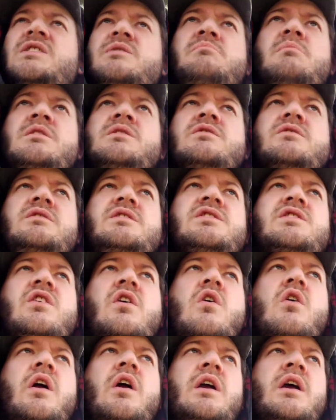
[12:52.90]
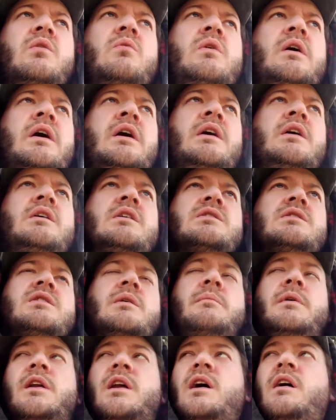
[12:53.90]
mentally scarring in a way, because,
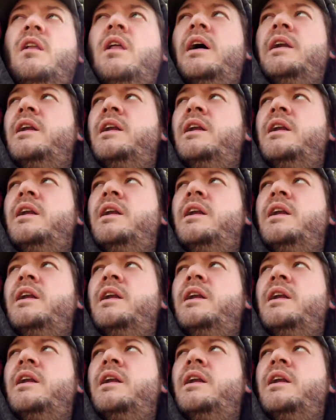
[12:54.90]
I mean, hell,